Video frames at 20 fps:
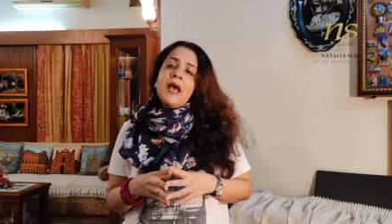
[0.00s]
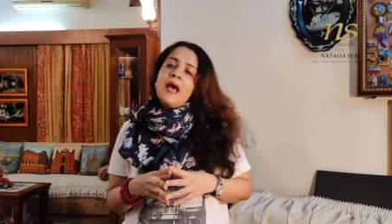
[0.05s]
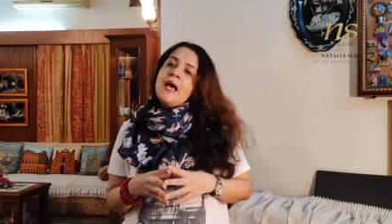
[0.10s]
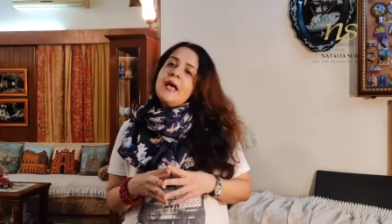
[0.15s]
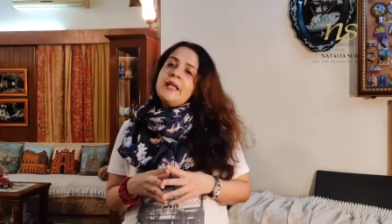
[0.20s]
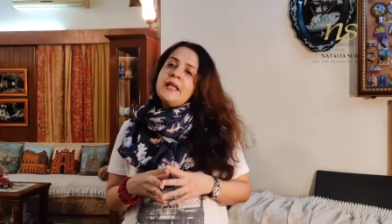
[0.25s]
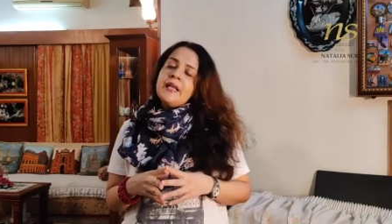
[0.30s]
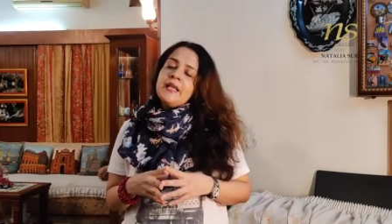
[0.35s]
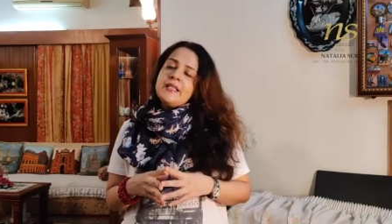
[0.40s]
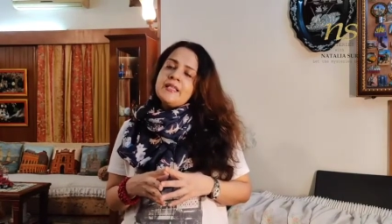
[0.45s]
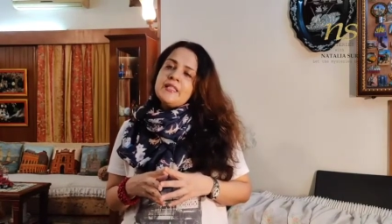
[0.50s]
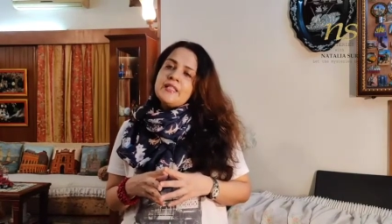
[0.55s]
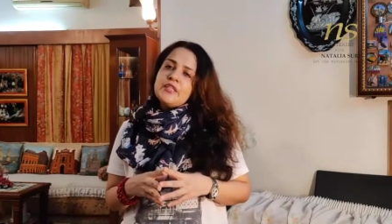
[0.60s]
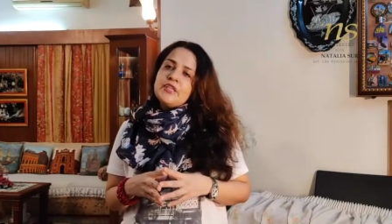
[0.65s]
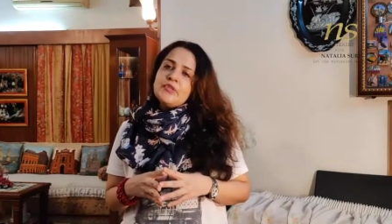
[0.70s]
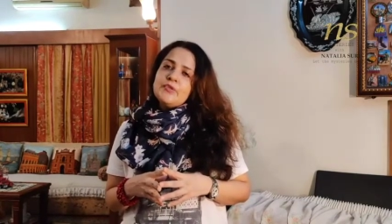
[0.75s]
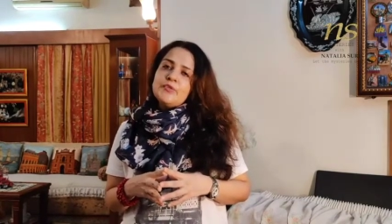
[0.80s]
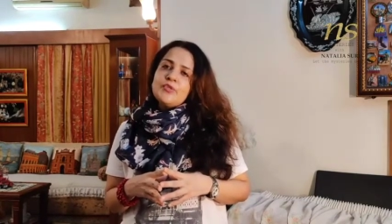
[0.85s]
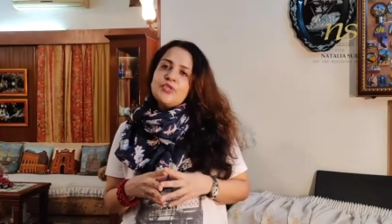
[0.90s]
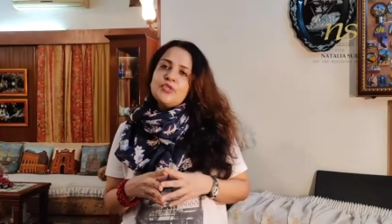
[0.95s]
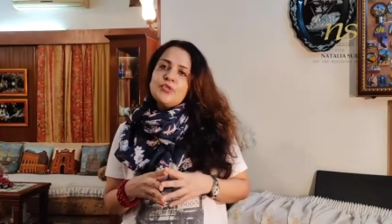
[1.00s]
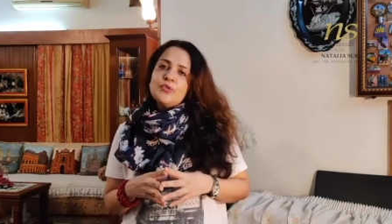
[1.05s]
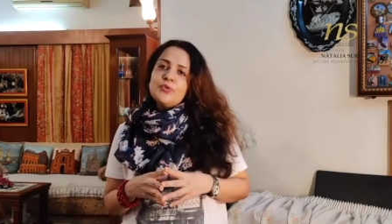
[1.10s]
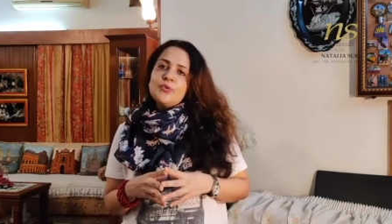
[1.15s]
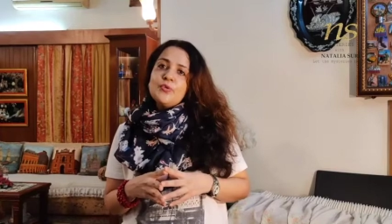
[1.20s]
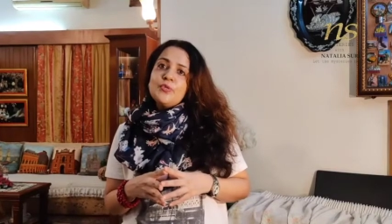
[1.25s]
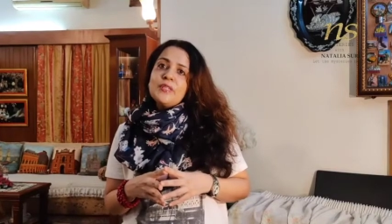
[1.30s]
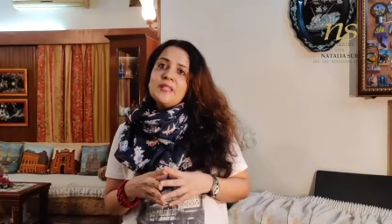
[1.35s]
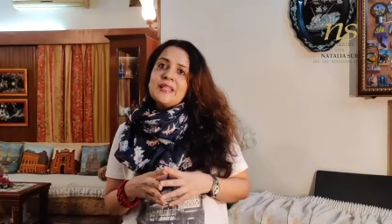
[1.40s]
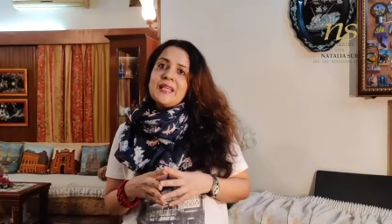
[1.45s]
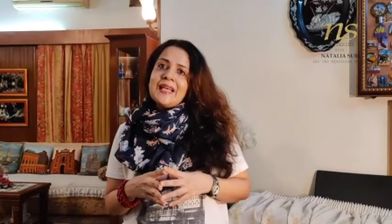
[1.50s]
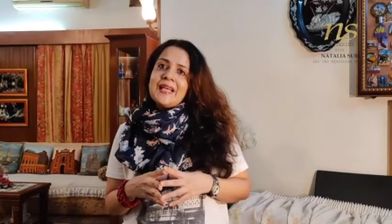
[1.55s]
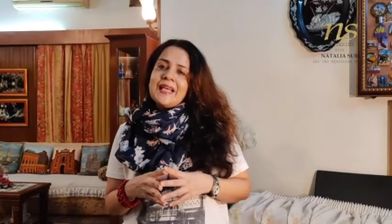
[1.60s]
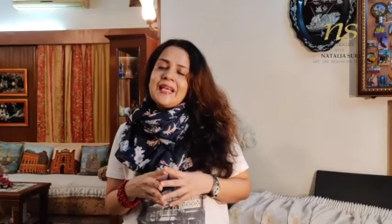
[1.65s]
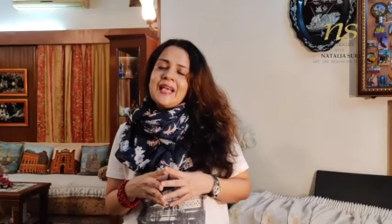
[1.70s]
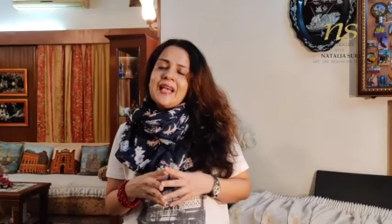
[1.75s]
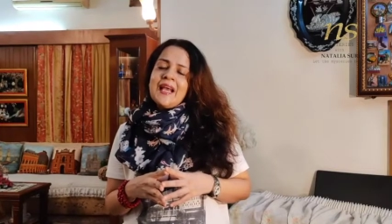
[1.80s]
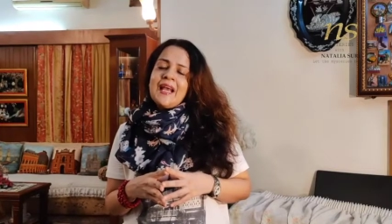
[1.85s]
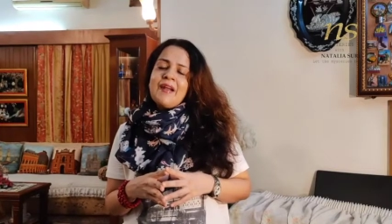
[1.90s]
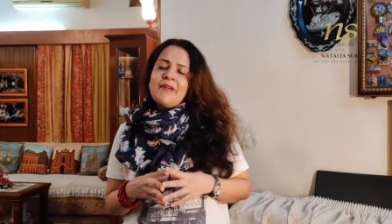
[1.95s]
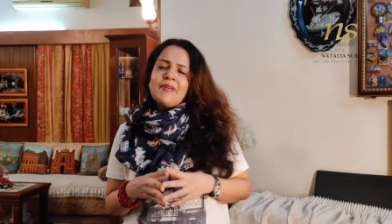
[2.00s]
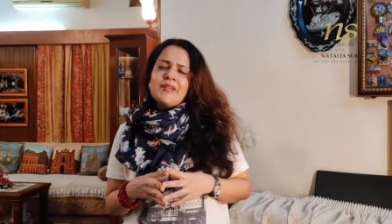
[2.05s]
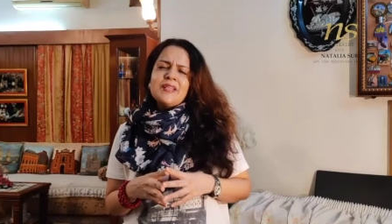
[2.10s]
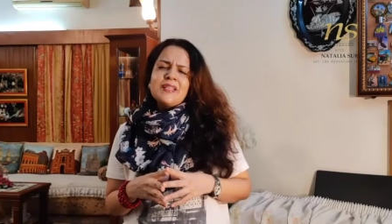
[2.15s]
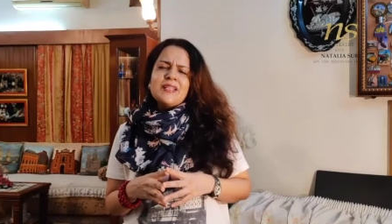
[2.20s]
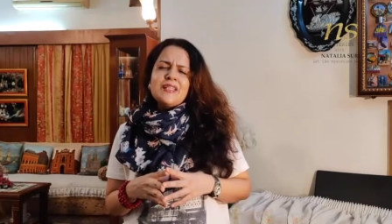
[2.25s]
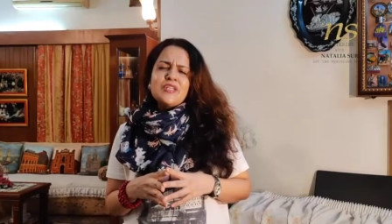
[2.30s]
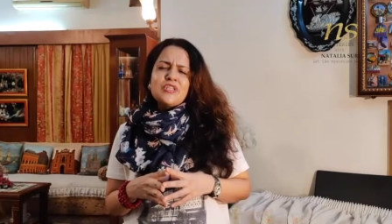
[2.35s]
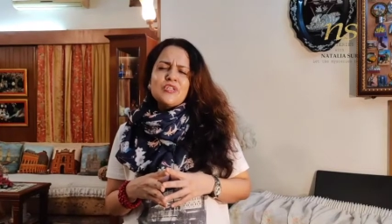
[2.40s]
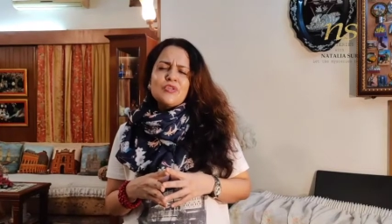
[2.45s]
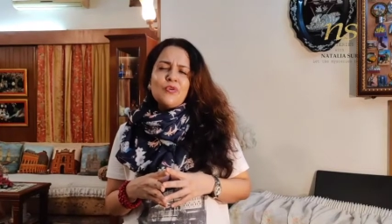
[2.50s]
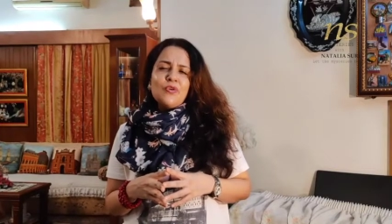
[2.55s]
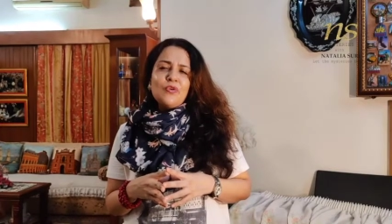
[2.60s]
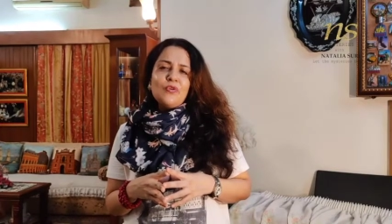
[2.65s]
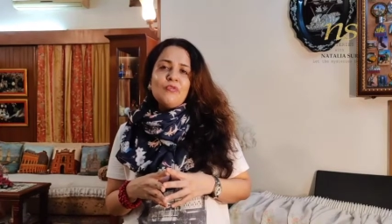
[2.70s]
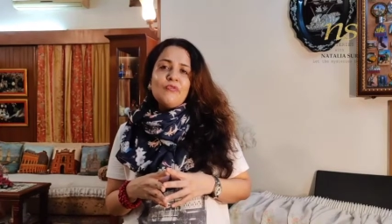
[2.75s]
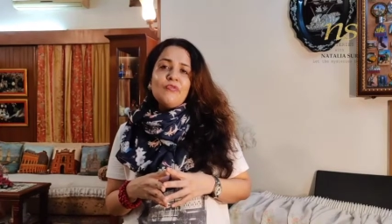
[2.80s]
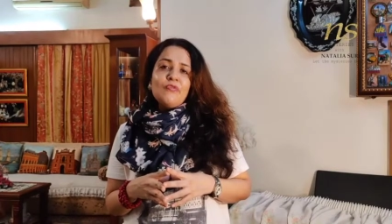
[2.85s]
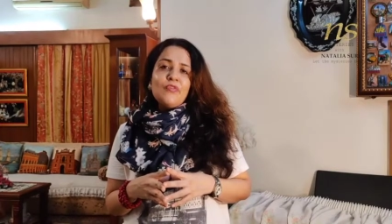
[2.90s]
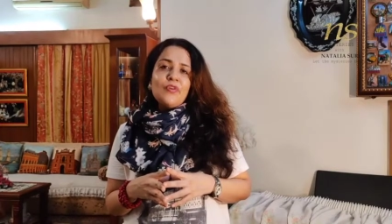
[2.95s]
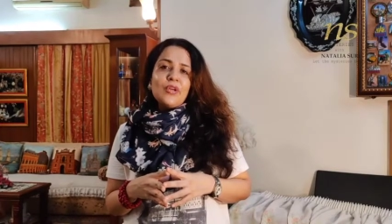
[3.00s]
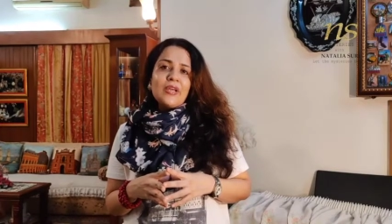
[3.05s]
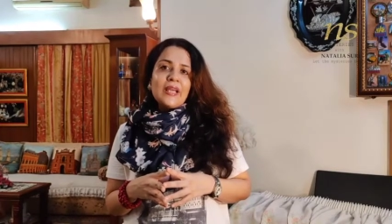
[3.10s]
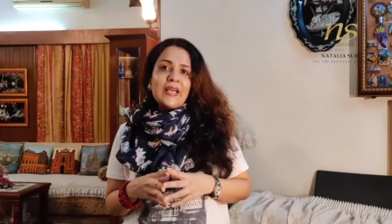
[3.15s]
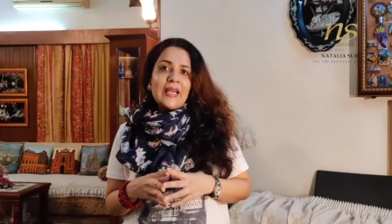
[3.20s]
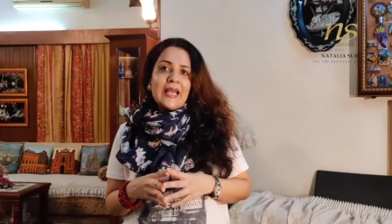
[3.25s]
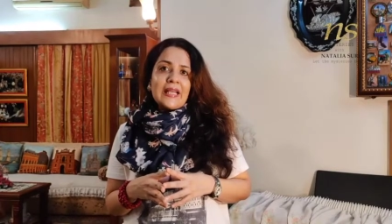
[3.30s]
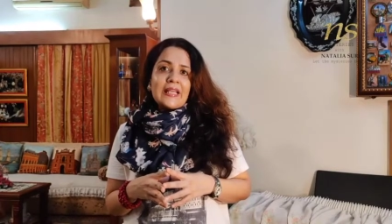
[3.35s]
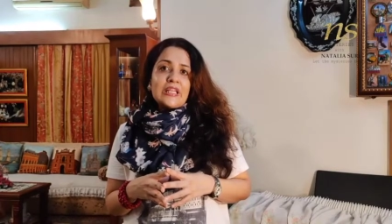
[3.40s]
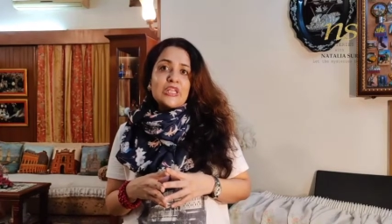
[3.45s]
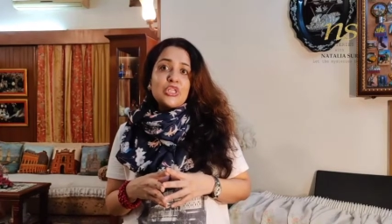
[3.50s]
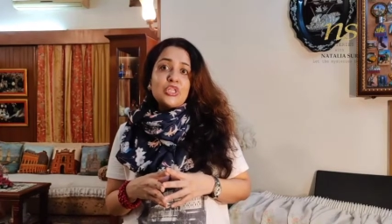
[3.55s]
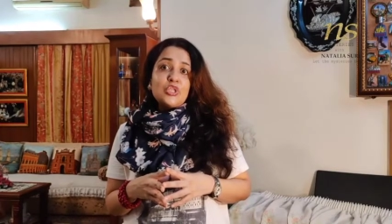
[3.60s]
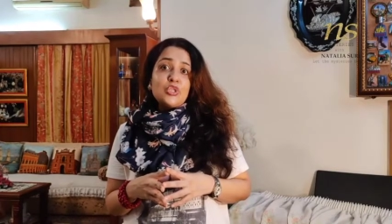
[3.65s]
And yes, see you soon. Take care and don't forget